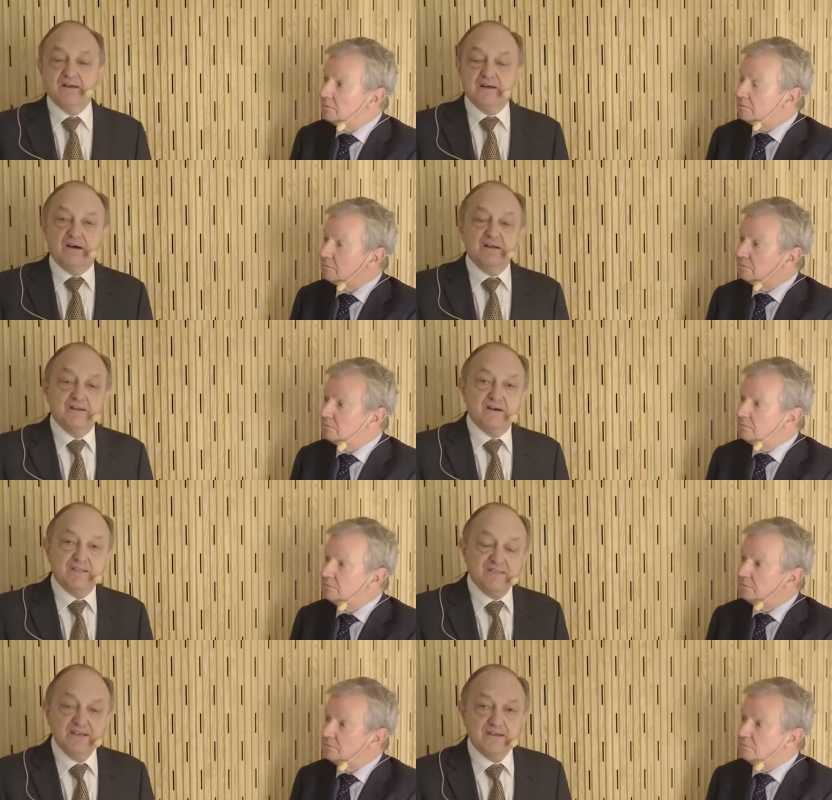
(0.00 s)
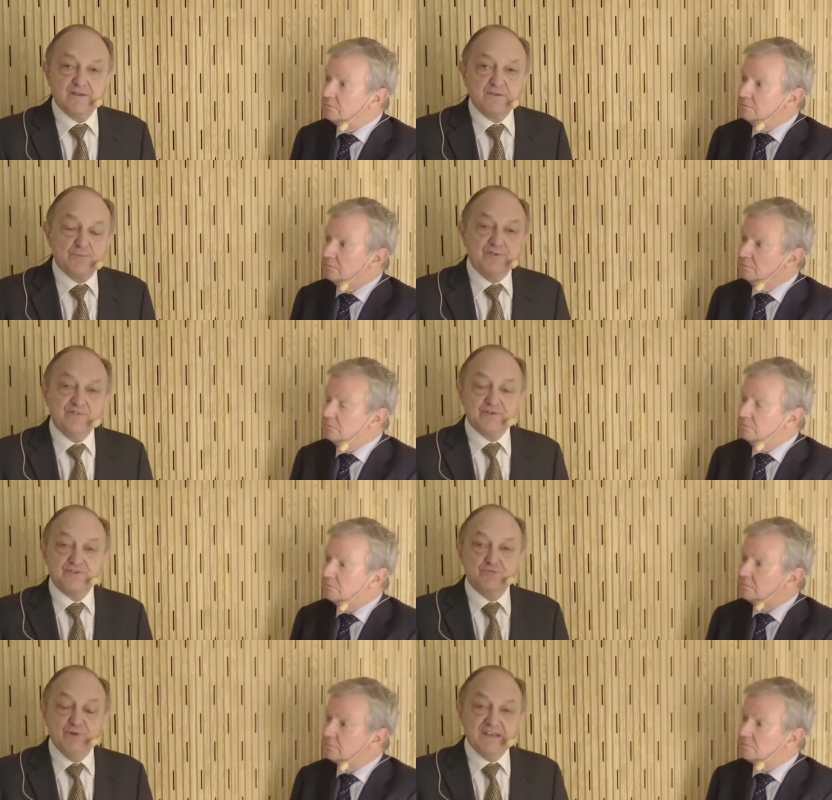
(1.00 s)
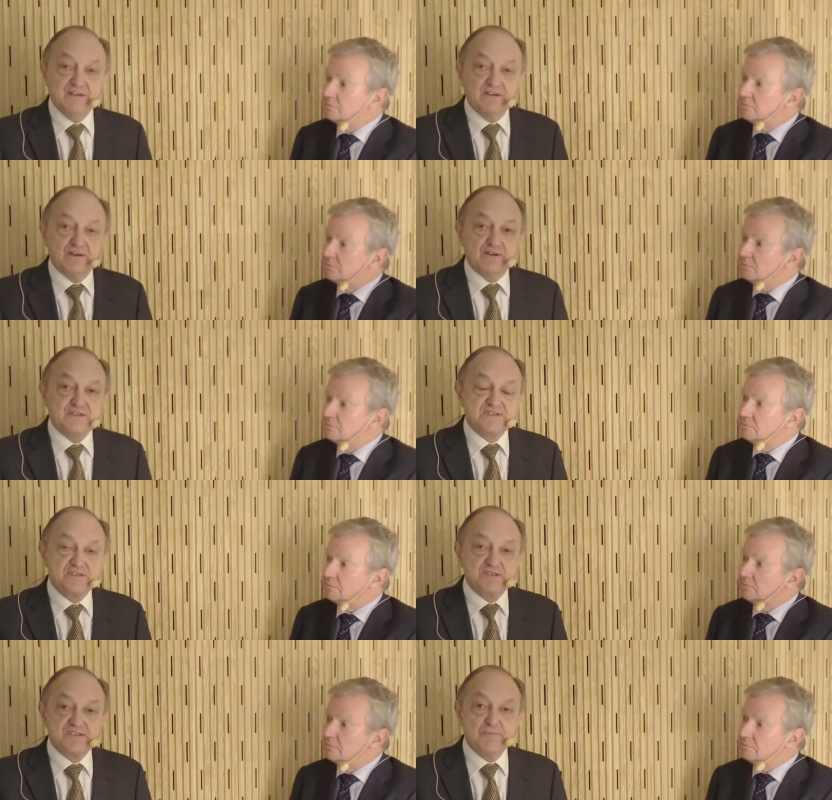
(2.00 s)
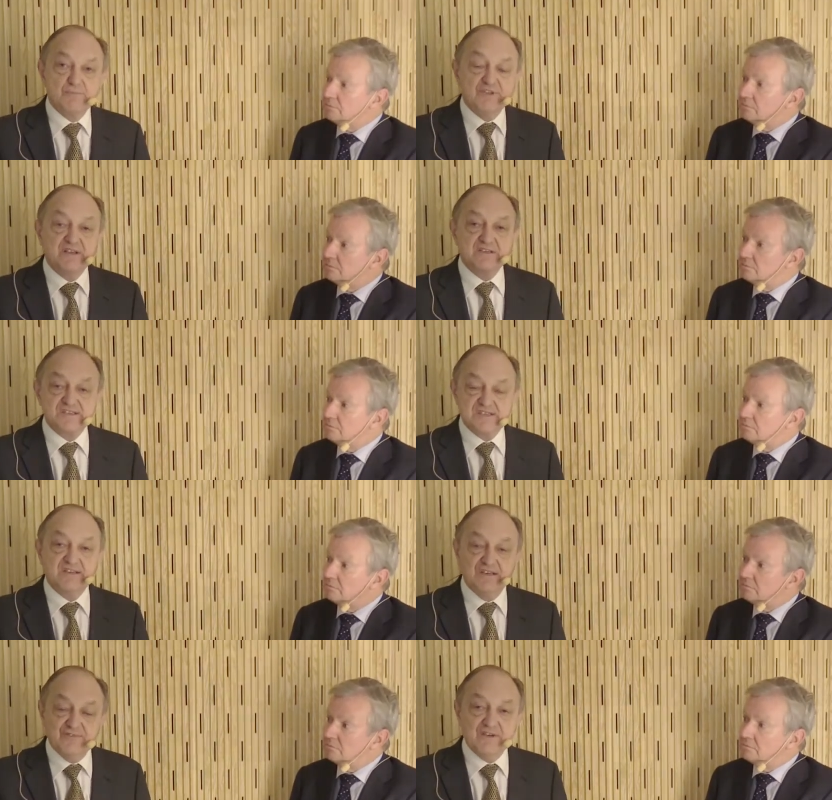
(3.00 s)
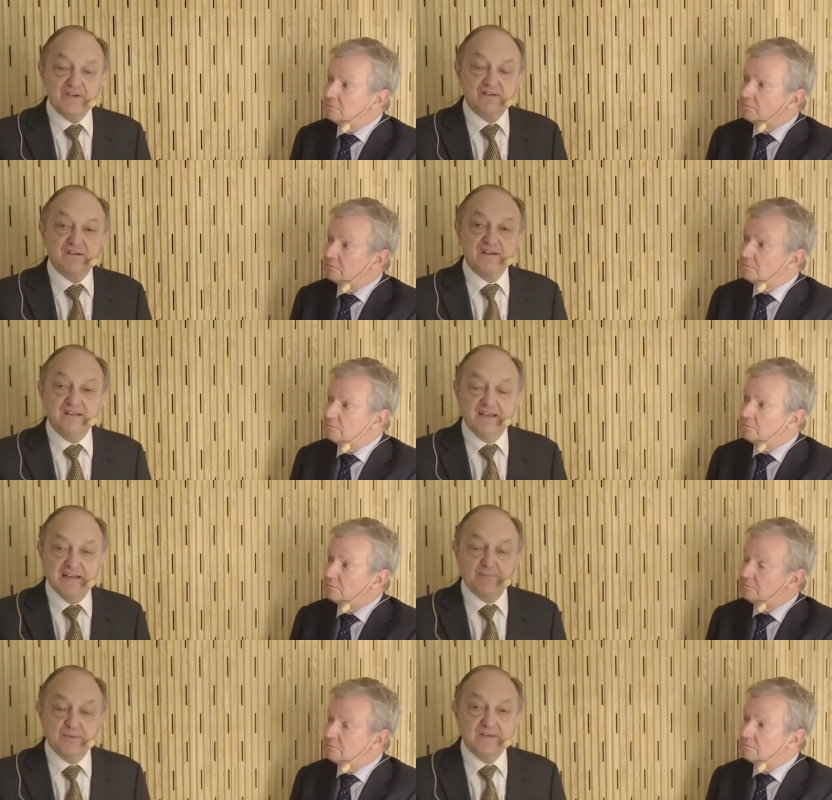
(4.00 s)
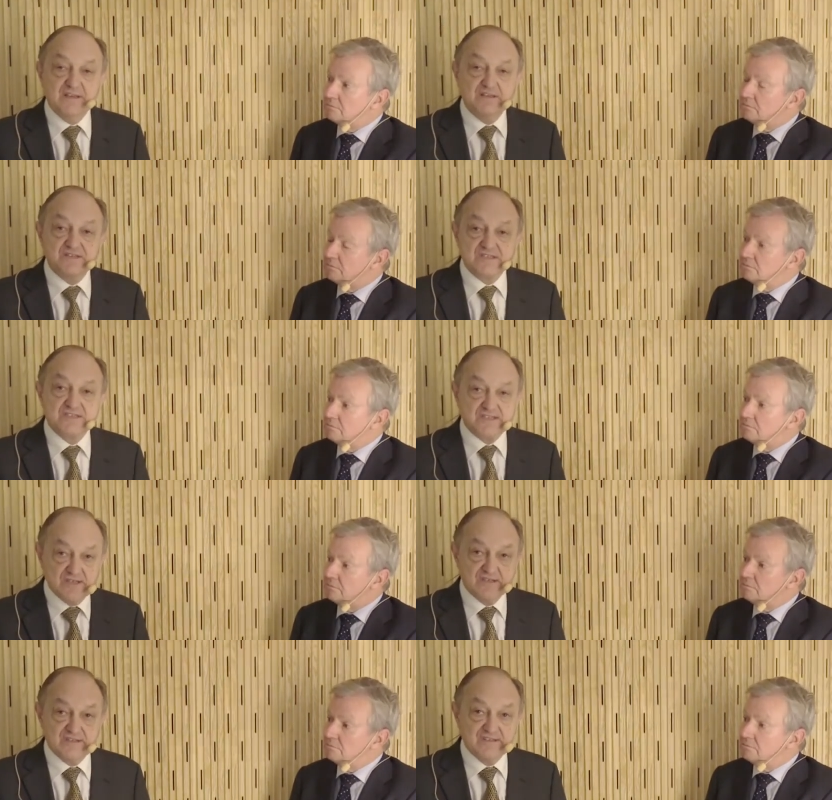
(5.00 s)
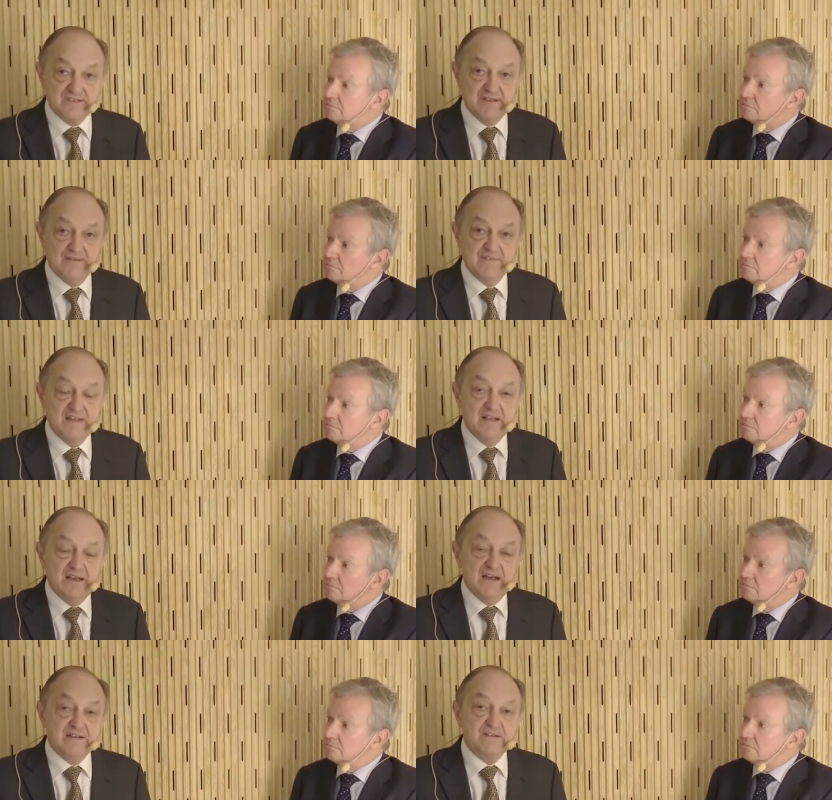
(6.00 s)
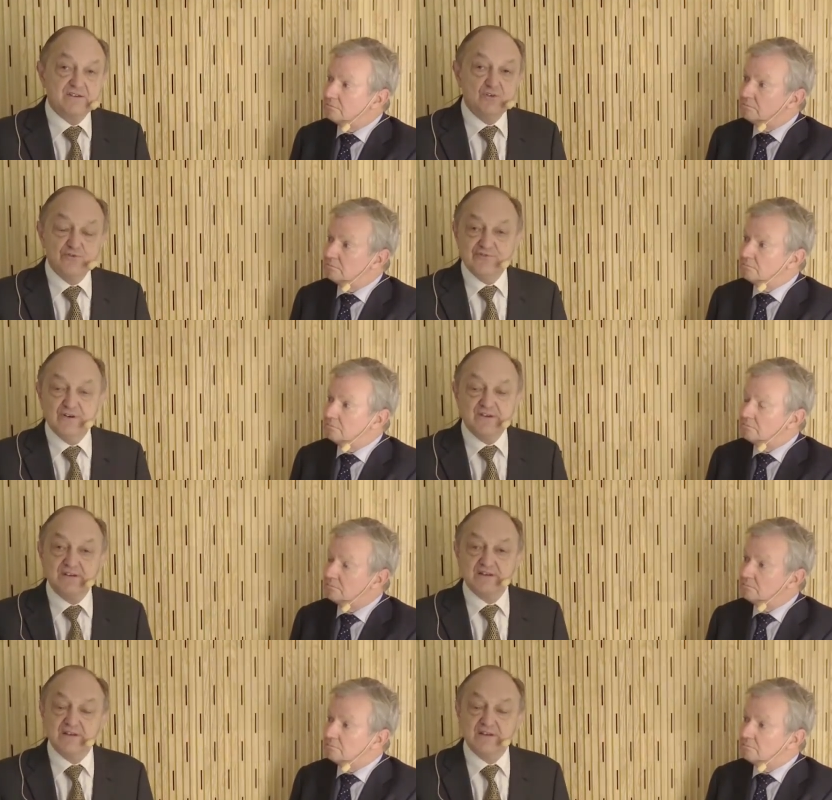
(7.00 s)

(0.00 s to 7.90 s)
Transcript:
Speaker 1: I, I, I think that we've got to recognize that something is significantly happening in society. And you'll find